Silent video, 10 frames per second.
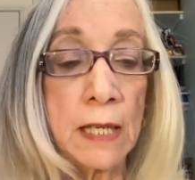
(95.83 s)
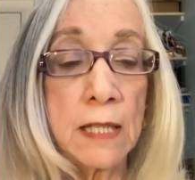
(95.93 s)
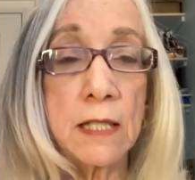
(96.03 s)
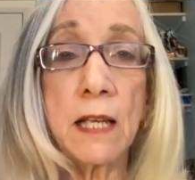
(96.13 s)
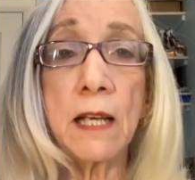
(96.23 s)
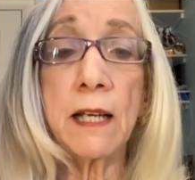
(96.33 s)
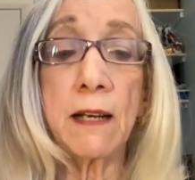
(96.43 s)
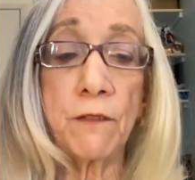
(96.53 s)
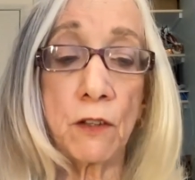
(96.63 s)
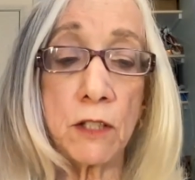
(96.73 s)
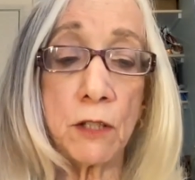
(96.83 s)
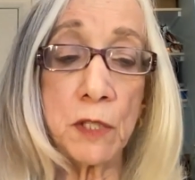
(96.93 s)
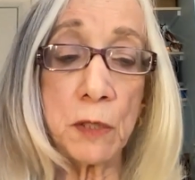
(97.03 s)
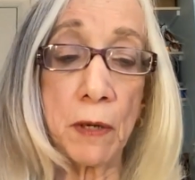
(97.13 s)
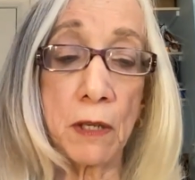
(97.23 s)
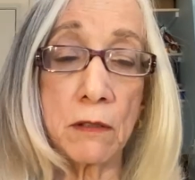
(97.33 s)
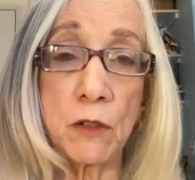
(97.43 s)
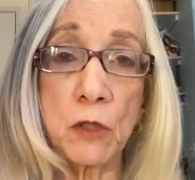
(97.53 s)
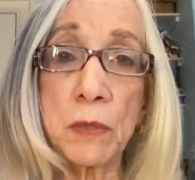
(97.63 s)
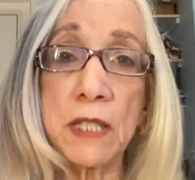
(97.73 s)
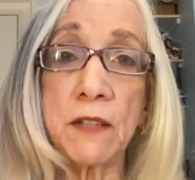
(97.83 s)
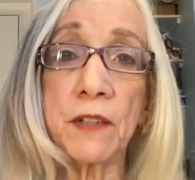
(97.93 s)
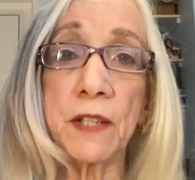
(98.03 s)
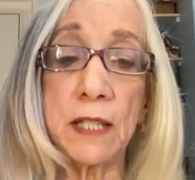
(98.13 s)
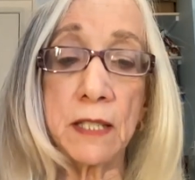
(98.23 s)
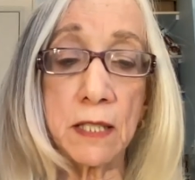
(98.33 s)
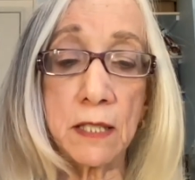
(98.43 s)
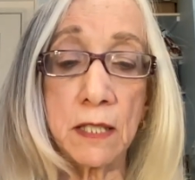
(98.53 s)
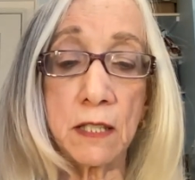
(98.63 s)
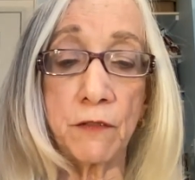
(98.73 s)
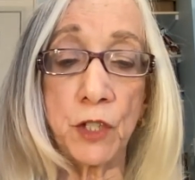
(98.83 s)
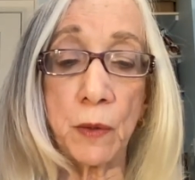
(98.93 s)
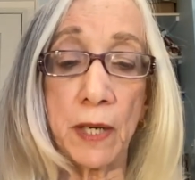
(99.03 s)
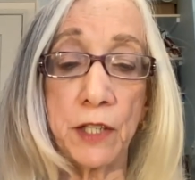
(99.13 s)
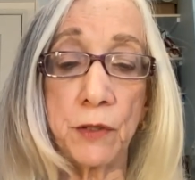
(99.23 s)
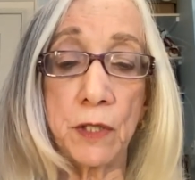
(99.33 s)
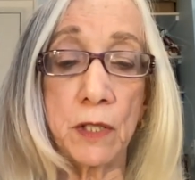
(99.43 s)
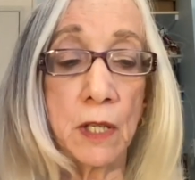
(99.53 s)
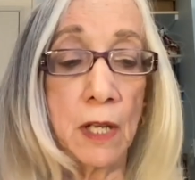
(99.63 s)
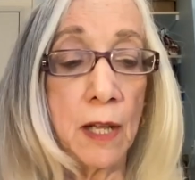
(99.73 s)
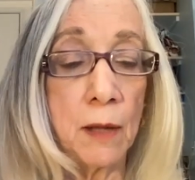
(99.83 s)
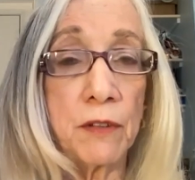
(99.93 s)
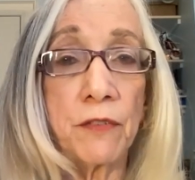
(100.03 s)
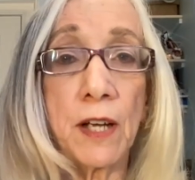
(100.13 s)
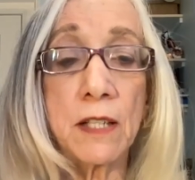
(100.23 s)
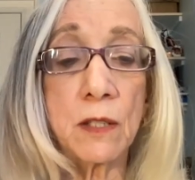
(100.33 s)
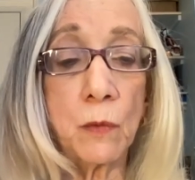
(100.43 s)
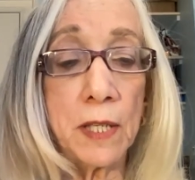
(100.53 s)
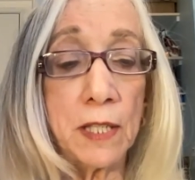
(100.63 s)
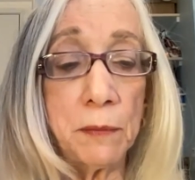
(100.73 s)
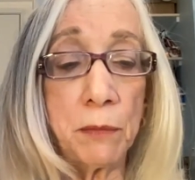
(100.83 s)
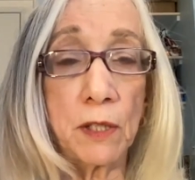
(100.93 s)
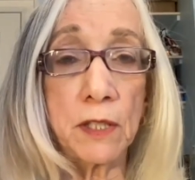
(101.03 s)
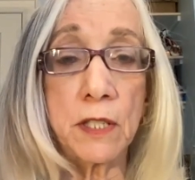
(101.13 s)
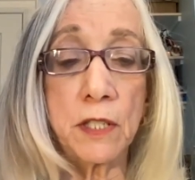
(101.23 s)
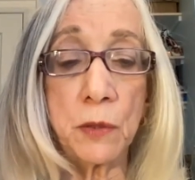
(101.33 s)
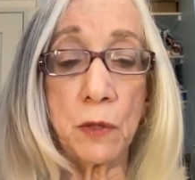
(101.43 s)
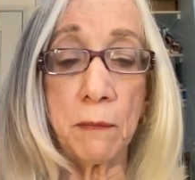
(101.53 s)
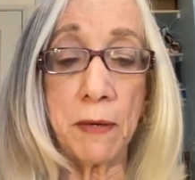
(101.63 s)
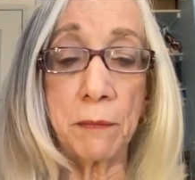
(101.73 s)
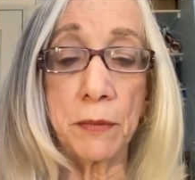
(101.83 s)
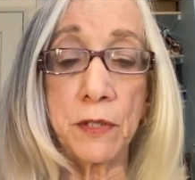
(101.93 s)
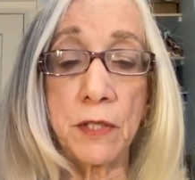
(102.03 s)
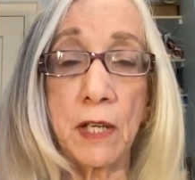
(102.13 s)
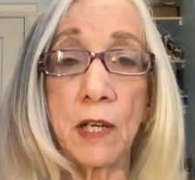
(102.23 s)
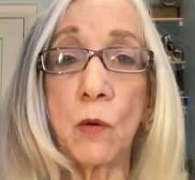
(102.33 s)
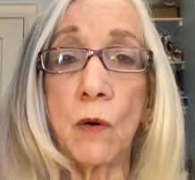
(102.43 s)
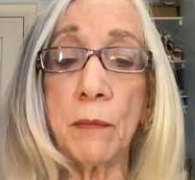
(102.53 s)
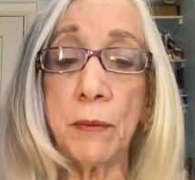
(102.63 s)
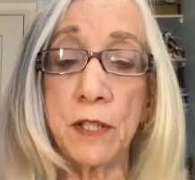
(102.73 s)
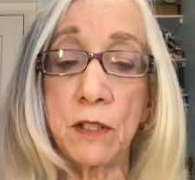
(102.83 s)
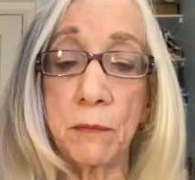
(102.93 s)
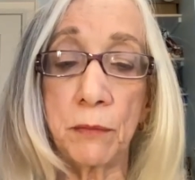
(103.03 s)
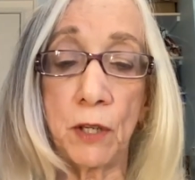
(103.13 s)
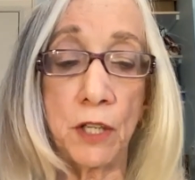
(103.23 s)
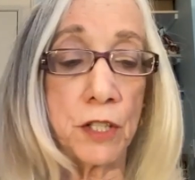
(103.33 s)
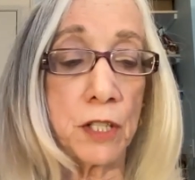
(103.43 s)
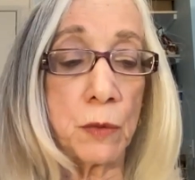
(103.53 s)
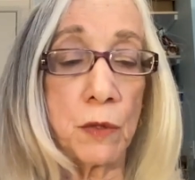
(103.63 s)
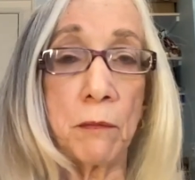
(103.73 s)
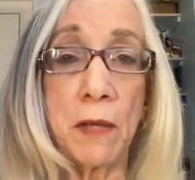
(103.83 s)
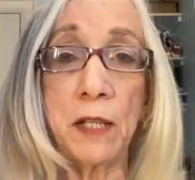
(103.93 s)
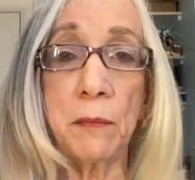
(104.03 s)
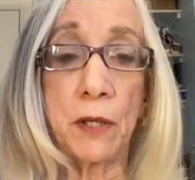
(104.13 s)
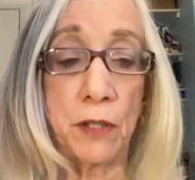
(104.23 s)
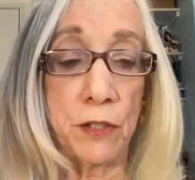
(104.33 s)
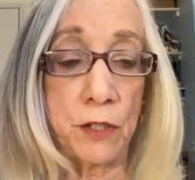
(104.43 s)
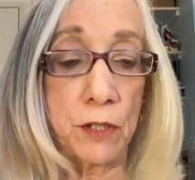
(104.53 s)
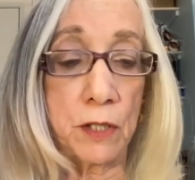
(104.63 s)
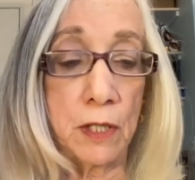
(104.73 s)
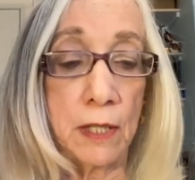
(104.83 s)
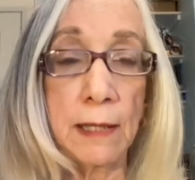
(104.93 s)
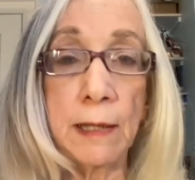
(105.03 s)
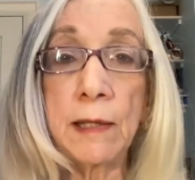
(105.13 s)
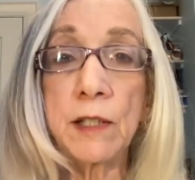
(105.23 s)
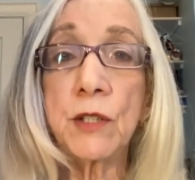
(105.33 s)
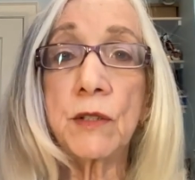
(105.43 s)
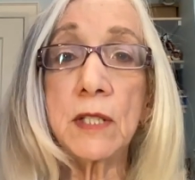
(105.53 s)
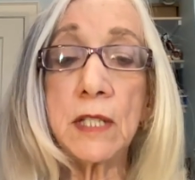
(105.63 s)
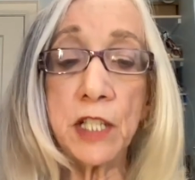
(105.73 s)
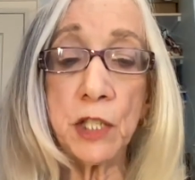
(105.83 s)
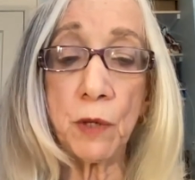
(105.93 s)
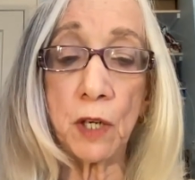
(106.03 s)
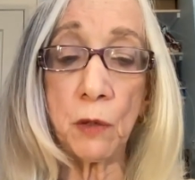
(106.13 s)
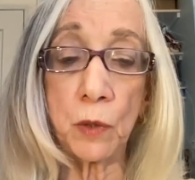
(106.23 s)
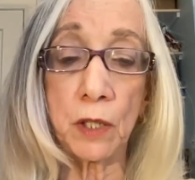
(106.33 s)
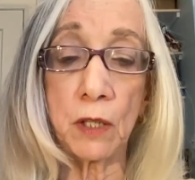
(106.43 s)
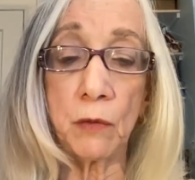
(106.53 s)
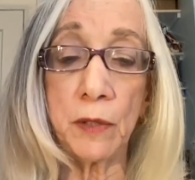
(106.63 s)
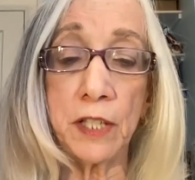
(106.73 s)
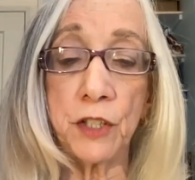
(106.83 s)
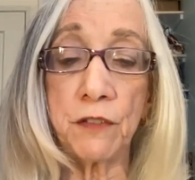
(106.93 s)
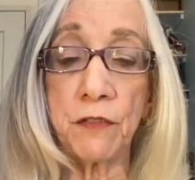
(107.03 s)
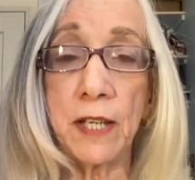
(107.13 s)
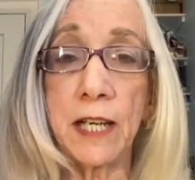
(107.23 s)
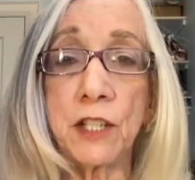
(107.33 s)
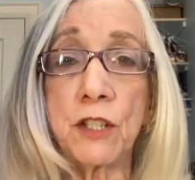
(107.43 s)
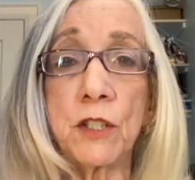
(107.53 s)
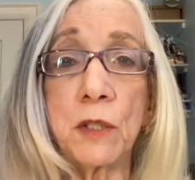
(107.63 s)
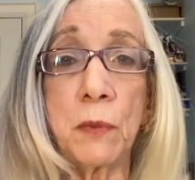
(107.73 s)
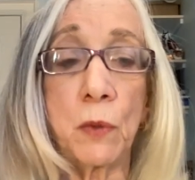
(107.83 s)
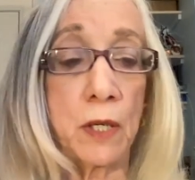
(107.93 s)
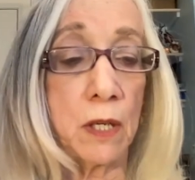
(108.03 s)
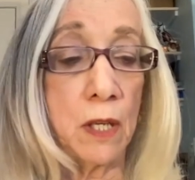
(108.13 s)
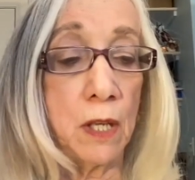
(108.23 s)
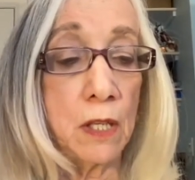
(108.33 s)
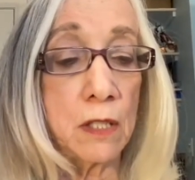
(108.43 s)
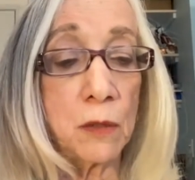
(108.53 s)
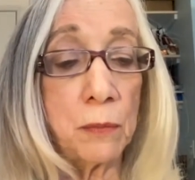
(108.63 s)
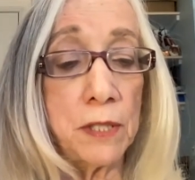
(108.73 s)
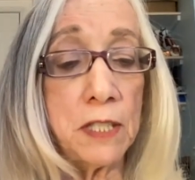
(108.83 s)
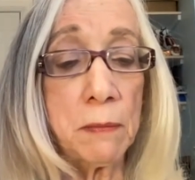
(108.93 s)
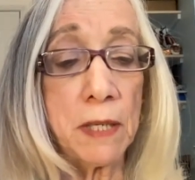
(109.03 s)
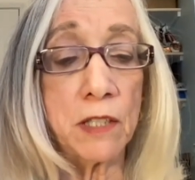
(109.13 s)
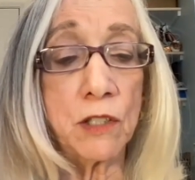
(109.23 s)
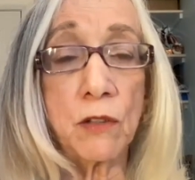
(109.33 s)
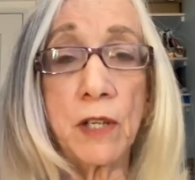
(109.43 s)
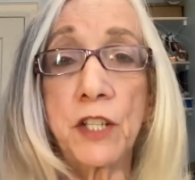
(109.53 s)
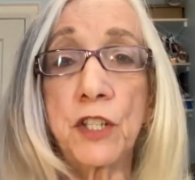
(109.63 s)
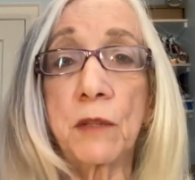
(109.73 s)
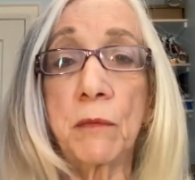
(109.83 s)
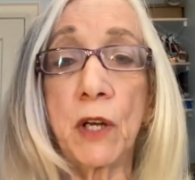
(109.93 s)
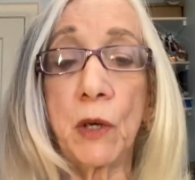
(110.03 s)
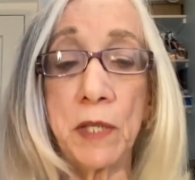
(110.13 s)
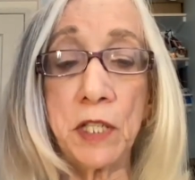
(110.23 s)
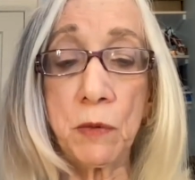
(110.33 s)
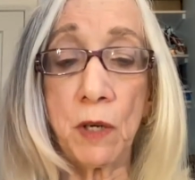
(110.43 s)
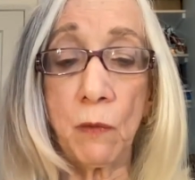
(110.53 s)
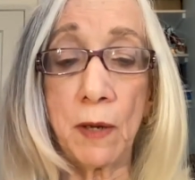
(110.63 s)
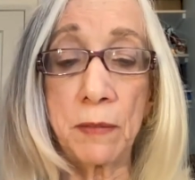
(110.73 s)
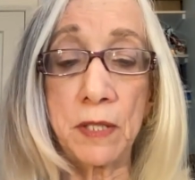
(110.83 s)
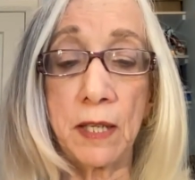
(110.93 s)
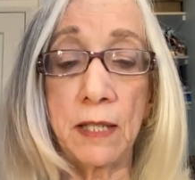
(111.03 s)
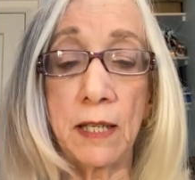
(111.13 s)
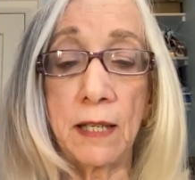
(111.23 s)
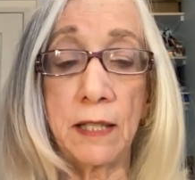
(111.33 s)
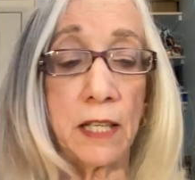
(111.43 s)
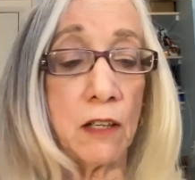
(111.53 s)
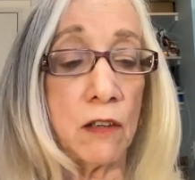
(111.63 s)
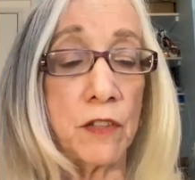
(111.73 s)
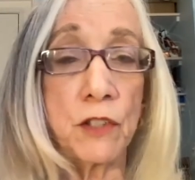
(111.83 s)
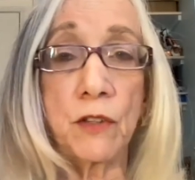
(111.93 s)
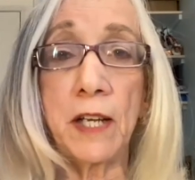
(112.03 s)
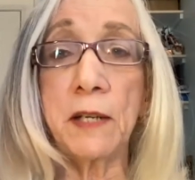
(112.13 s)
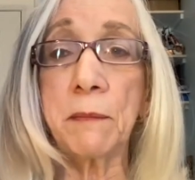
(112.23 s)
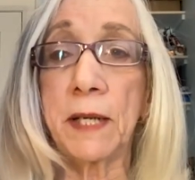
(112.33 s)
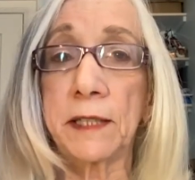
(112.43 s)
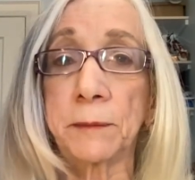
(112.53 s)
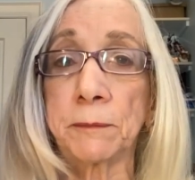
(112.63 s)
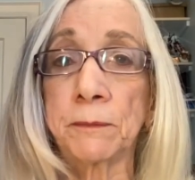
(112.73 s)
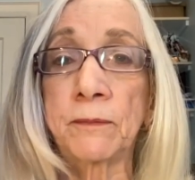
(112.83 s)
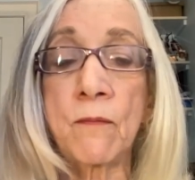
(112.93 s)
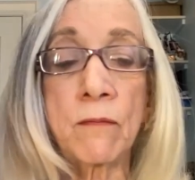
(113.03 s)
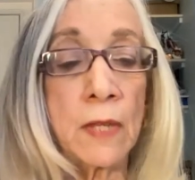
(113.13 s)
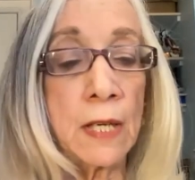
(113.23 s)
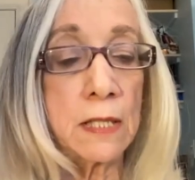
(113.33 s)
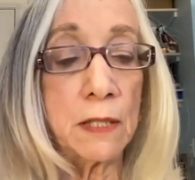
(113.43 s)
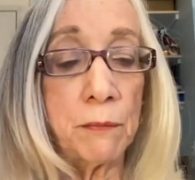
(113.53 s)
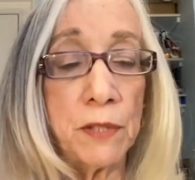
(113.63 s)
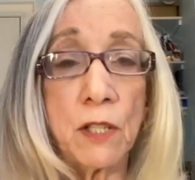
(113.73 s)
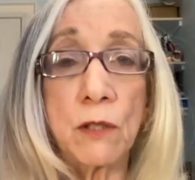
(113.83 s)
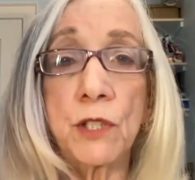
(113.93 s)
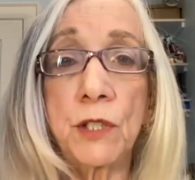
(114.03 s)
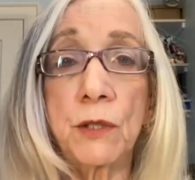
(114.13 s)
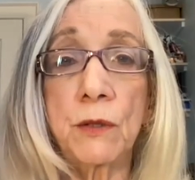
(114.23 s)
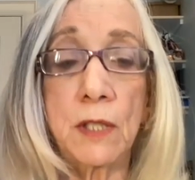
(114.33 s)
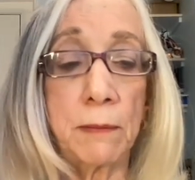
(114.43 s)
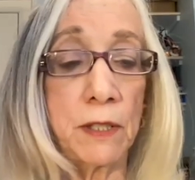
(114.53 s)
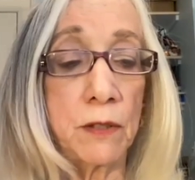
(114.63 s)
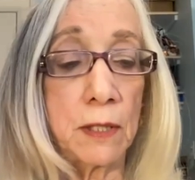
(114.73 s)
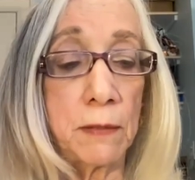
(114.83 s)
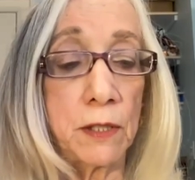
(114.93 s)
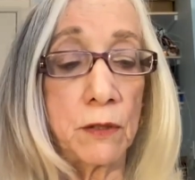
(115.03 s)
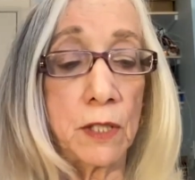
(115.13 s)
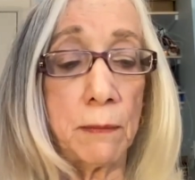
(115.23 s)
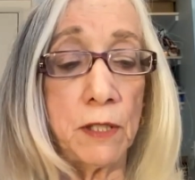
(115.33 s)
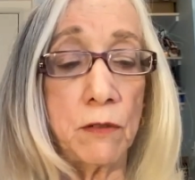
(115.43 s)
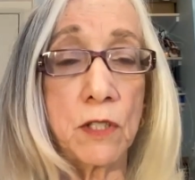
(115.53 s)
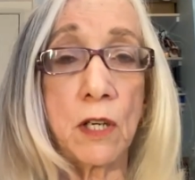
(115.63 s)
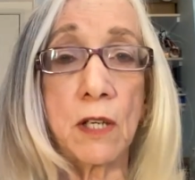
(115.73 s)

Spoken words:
CAEF also responds to specific incidents of Jew hatred, provides a weekly bulletin to our members, and cooperates on projects with many partners. To continue our work, we need your financial support, so please make a donation by going to our website and clicking on the donate button. Simply go to www.caef.ca.